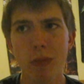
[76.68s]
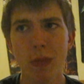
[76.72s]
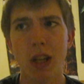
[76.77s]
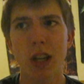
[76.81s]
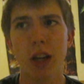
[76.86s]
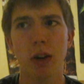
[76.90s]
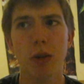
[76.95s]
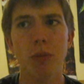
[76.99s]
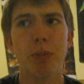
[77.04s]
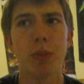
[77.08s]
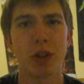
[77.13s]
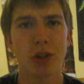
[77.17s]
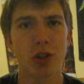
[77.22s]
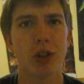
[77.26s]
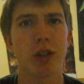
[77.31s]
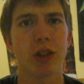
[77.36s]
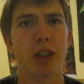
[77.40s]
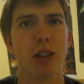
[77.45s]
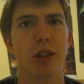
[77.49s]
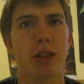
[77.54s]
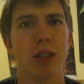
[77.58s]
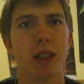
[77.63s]
you know, be
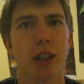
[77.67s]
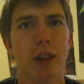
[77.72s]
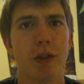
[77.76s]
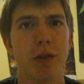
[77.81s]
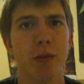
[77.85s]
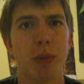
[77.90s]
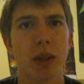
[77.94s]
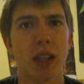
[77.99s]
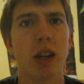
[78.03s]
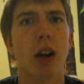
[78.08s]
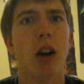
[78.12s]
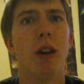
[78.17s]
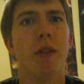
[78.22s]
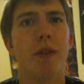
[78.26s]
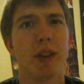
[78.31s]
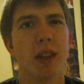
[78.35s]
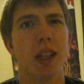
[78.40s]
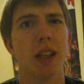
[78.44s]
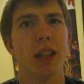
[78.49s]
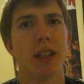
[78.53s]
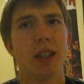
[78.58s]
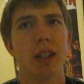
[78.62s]
sure of yourself. Be
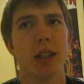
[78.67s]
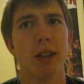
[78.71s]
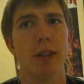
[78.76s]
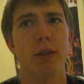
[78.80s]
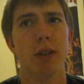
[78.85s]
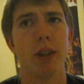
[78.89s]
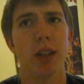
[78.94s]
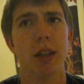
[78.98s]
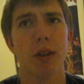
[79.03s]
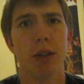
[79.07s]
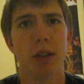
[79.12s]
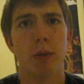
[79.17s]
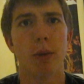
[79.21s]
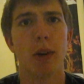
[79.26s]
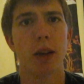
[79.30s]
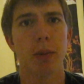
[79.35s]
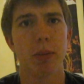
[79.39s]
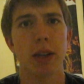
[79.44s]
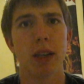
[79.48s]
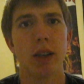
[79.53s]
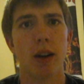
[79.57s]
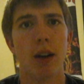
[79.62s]
confident, too. You know, you want
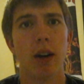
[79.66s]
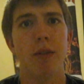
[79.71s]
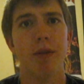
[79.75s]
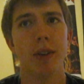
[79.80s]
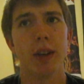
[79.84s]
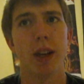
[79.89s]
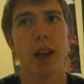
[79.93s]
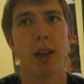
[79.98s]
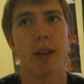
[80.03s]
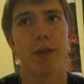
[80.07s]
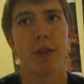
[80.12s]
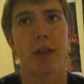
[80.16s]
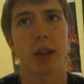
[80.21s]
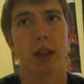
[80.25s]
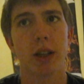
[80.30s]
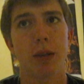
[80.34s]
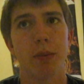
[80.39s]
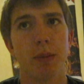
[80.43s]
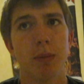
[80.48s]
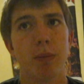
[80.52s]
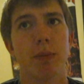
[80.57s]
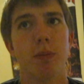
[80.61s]
to be confident if you're
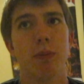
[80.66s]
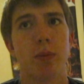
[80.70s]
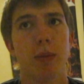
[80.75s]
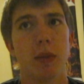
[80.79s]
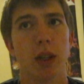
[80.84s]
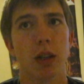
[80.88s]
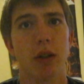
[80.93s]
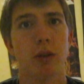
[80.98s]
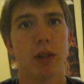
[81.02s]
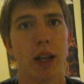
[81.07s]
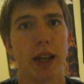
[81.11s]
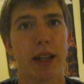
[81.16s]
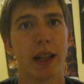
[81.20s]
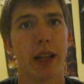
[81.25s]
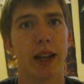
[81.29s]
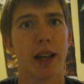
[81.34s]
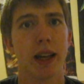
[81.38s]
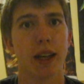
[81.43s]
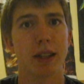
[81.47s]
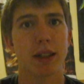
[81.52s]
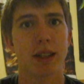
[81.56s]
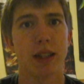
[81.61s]
going to, you know, take
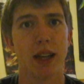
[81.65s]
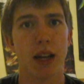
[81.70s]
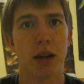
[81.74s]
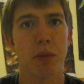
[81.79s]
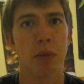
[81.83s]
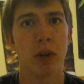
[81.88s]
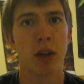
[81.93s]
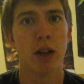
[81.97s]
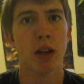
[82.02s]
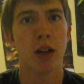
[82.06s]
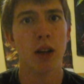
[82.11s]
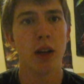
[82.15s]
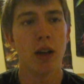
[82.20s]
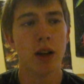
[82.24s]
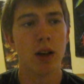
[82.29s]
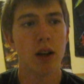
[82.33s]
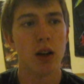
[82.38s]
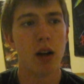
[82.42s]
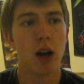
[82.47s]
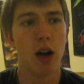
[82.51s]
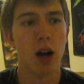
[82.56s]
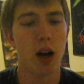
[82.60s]
that next step.
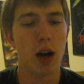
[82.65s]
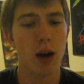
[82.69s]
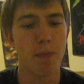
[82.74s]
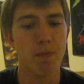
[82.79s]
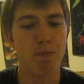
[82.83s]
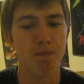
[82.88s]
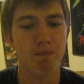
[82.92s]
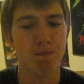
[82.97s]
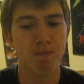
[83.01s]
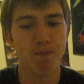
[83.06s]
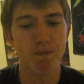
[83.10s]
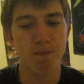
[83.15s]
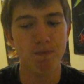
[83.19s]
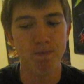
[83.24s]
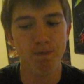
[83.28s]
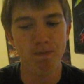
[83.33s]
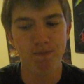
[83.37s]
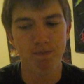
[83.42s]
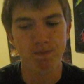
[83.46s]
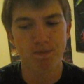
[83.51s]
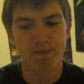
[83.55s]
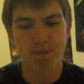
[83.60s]

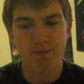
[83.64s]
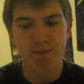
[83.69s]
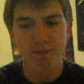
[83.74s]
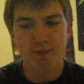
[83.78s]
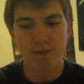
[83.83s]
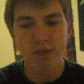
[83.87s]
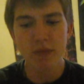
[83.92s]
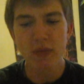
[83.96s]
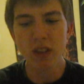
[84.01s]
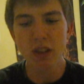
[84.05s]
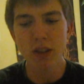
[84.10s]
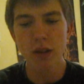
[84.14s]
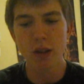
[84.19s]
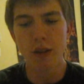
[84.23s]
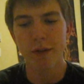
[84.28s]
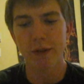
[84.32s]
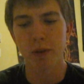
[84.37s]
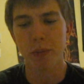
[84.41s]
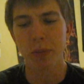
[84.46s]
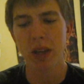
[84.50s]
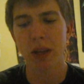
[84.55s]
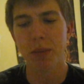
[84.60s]

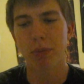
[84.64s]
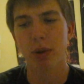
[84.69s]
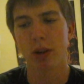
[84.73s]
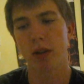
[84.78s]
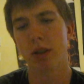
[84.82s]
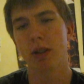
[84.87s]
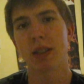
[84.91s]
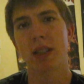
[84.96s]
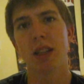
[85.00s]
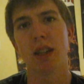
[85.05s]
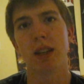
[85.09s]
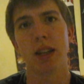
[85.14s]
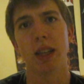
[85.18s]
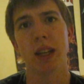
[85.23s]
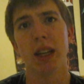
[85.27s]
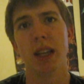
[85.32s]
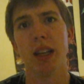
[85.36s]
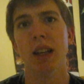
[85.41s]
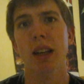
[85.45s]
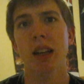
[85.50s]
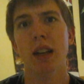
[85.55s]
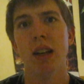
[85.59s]
For me
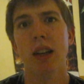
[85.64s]
personally,